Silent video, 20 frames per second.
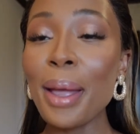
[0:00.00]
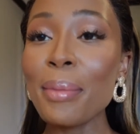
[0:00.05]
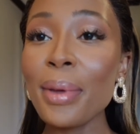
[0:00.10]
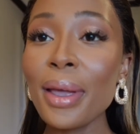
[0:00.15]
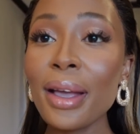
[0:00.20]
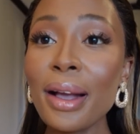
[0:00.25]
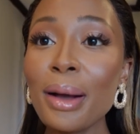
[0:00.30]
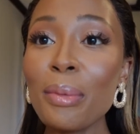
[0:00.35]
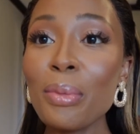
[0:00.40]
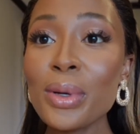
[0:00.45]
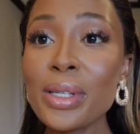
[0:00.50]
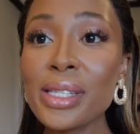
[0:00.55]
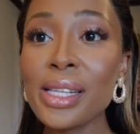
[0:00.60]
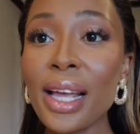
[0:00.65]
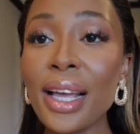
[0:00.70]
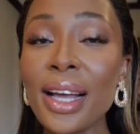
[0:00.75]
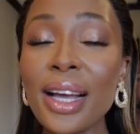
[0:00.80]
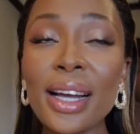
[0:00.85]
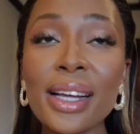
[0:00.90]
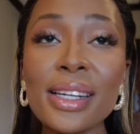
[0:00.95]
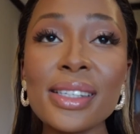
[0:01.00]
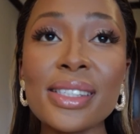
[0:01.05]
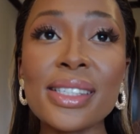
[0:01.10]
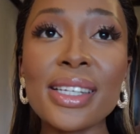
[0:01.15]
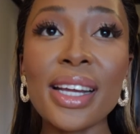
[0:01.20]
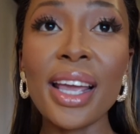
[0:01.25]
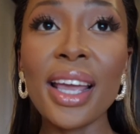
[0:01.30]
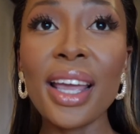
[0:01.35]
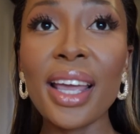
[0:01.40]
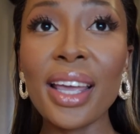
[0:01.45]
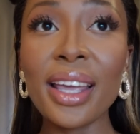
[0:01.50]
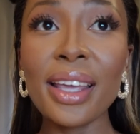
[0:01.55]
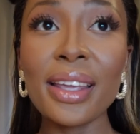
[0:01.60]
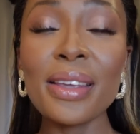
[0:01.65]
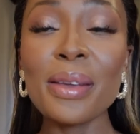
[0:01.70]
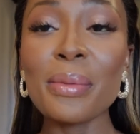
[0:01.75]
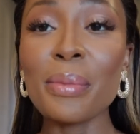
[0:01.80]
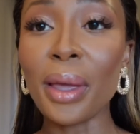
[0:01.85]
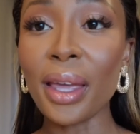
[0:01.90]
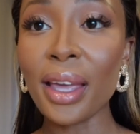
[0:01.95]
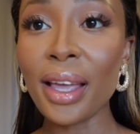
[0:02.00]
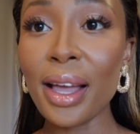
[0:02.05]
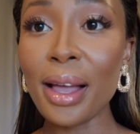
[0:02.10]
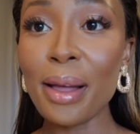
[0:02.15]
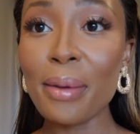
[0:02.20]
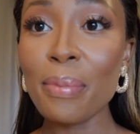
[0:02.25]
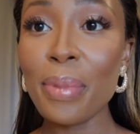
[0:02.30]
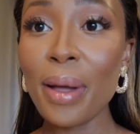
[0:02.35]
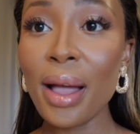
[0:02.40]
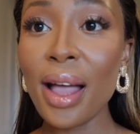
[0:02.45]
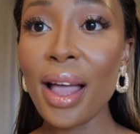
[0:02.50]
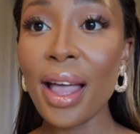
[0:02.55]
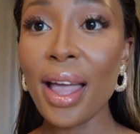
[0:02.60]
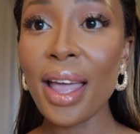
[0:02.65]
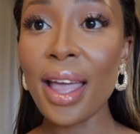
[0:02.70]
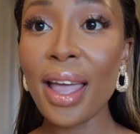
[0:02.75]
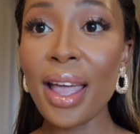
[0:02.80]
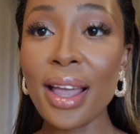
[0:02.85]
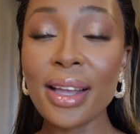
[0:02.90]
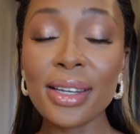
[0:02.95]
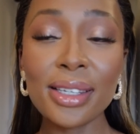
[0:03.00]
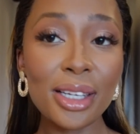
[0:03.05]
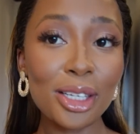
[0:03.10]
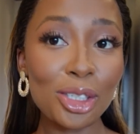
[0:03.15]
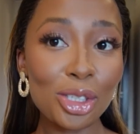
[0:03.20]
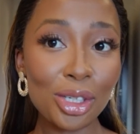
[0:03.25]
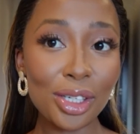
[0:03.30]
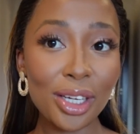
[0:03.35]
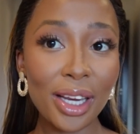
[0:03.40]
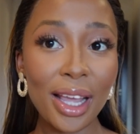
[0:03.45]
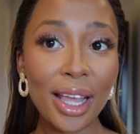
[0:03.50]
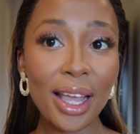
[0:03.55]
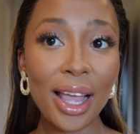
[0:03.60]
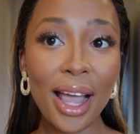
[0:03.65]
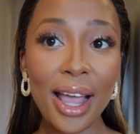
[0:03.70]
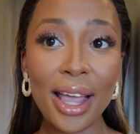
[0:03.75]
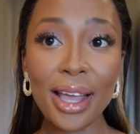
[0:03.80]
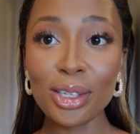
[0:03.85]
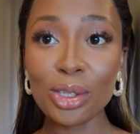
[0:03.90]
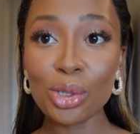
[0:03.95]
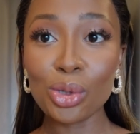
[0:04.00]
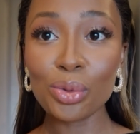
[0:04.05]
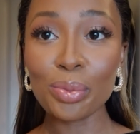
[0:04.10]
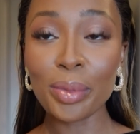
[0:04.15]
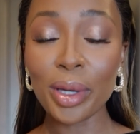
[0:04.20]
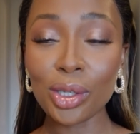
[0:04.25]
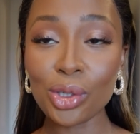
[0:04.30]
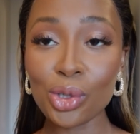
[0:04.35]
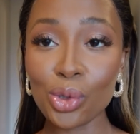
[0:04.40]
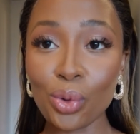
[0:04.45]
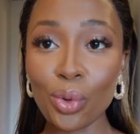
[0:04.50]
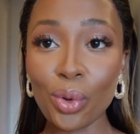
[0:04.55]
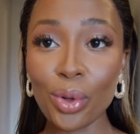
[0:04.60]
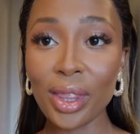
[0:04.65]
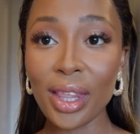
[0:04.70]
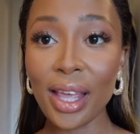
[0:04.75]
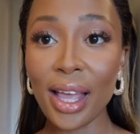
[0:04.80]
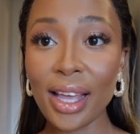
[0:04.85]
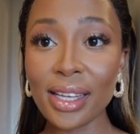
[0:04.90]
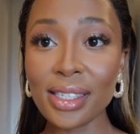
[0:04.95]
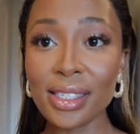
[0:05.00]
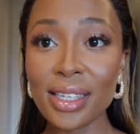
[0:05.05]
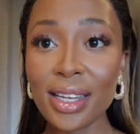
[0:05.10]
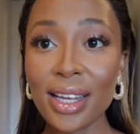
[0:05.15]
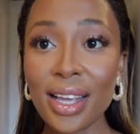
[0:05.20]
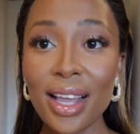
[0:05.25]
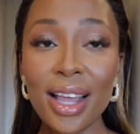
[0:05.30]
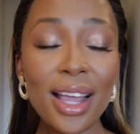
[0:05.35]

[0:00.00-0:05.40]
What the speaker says: makeup was like a day makeup, and today I had to make sure that